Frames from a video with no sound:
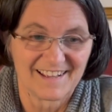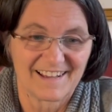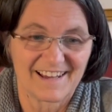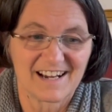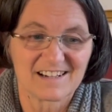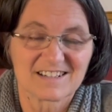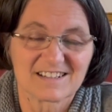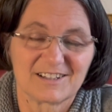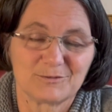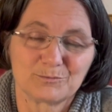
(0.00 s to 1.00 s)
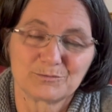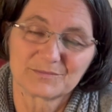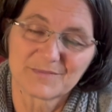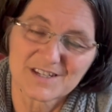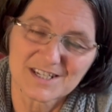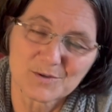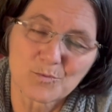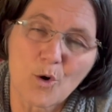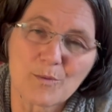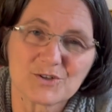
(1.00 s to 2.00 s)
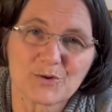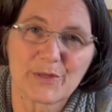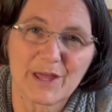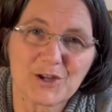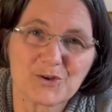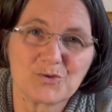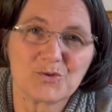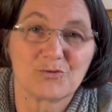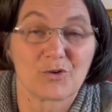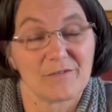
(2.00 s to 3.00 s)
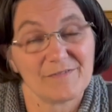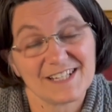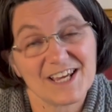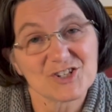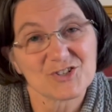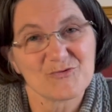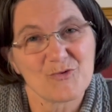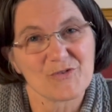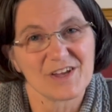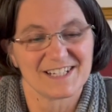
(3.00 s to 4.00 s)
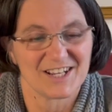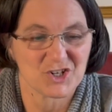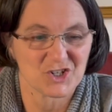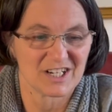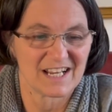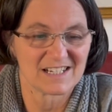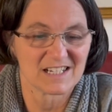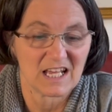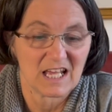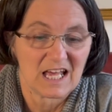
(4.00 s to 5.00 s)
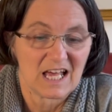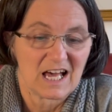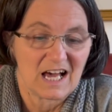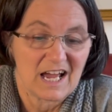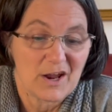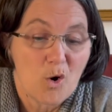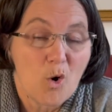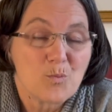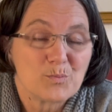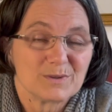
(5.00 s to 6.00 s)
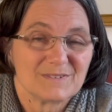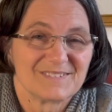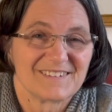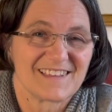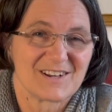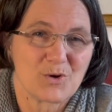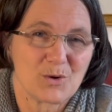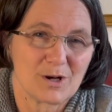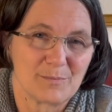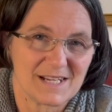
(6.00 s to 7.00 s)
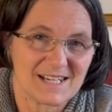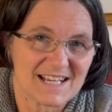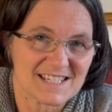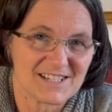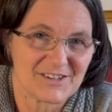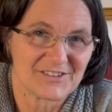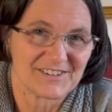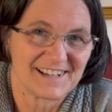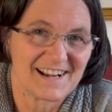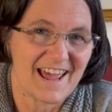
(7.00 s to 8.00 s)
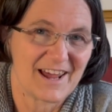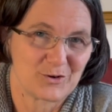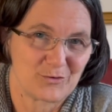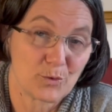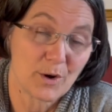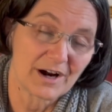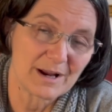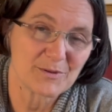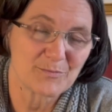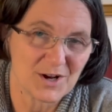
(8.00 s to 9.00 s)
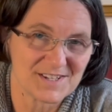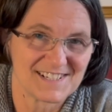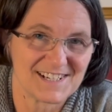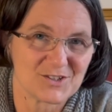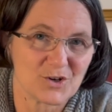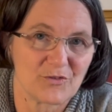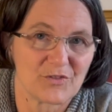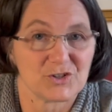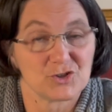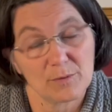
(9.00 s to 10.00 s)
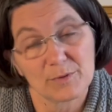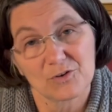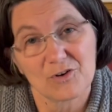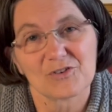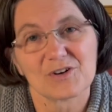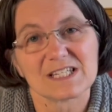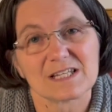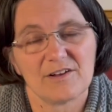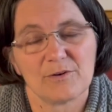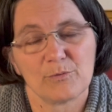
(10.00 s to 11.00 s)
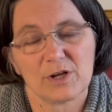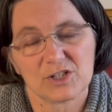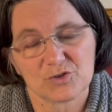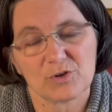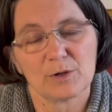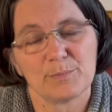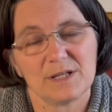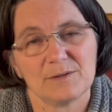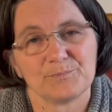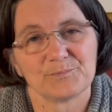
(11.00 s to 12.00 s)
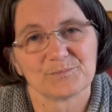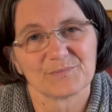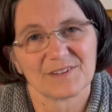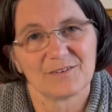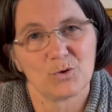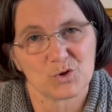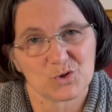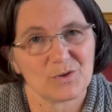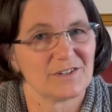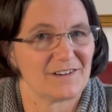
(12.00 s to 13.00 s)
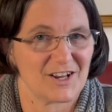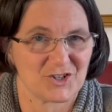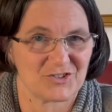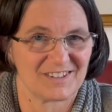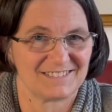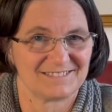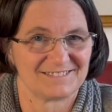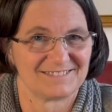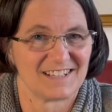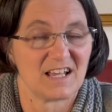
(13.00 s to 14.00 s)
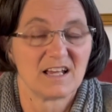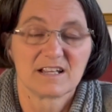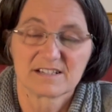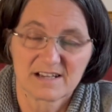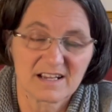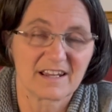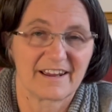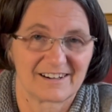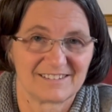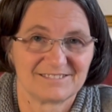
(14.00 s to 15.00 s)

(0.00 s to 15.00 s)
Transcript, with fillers: And um, this is a moment to thank you for the invitation, for the attention, and I hope that we will meet next year in Hanover, where I'm the president of the German Congress, which will be also international. Take care.